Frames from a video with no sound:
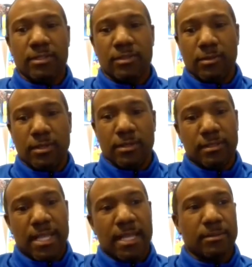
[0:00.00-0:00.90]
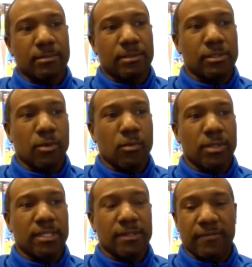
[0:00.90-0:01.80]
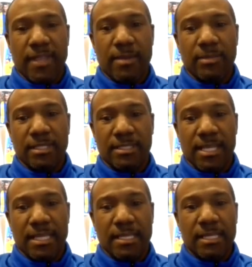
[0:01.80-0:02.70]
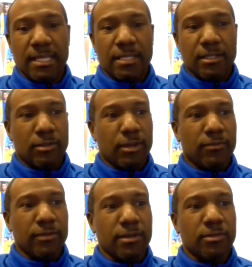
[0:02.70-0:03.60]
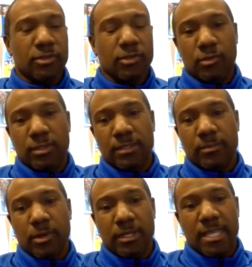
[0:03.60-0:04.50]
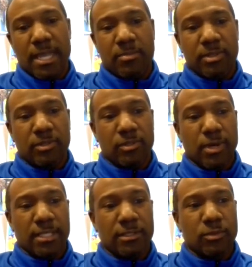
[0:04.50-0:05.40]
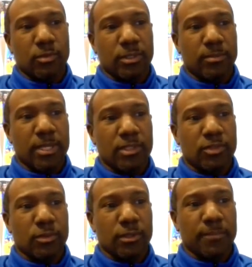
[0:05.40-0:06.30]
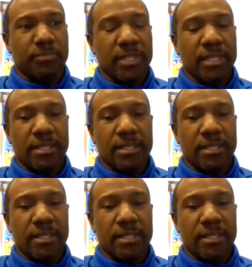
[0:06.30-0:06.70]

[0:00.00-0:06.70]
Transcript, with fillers: So they're not, you know, with their families like you know every other student on campus. So I just want to make sure